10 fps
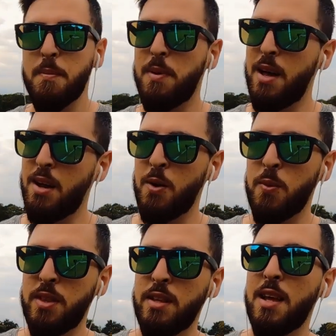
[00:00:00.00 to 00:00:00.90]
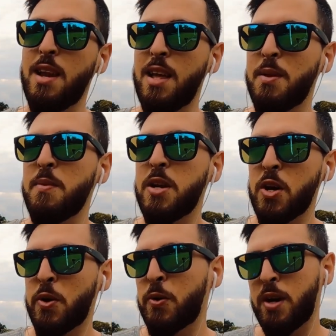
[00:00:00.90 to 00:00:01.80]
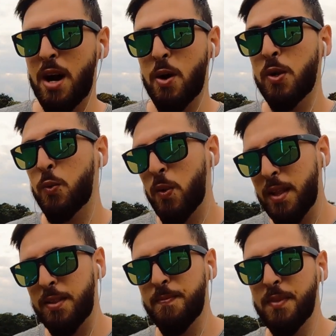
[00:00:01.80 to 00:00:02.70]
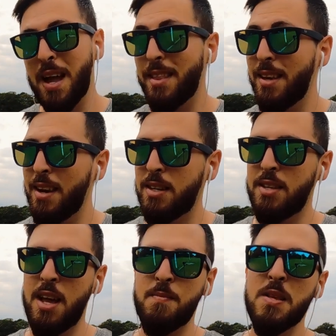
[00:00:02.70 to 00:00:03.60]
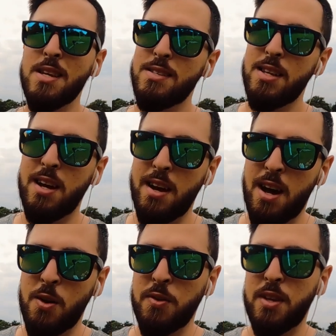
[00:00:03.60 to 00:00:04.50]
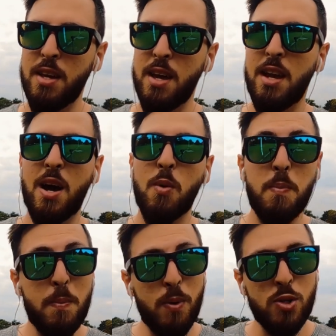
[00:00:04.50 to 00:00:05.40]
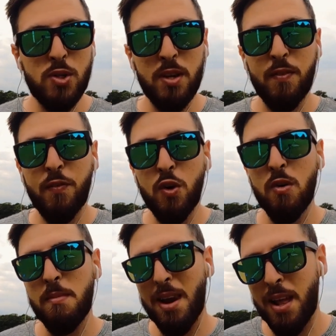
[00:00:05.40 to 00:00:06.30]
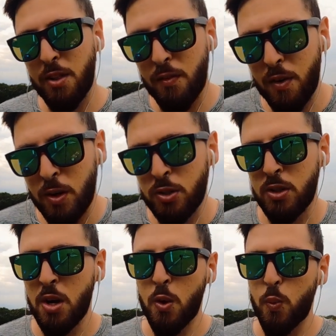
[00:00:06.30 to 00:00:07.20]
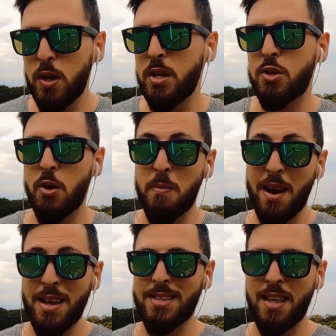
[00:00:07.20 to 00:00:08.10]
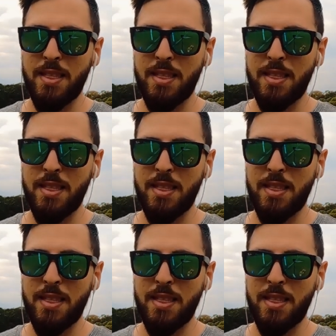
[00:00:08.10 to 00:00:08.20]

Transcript: Play around with it and let me know how it went. Until next time, stick around and I will be posting a few of my London vlogs, which on my last